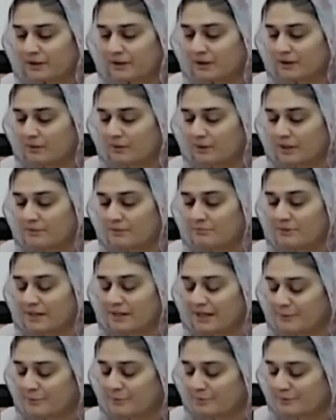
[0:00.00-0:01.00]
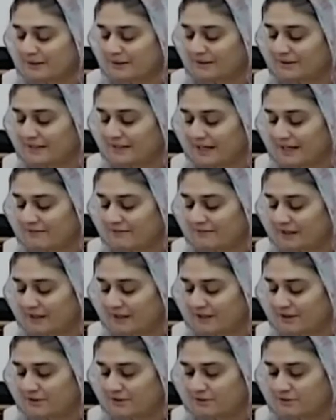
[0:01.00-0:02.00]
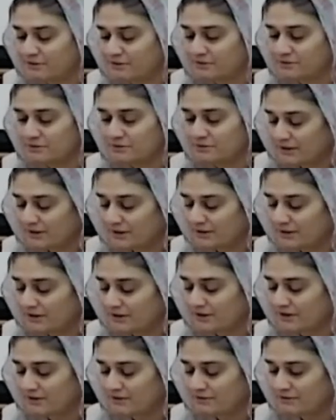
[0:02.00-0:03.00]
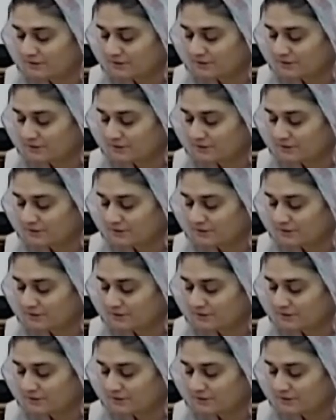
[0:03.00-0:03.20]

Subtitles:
Okay, may I plug that value here?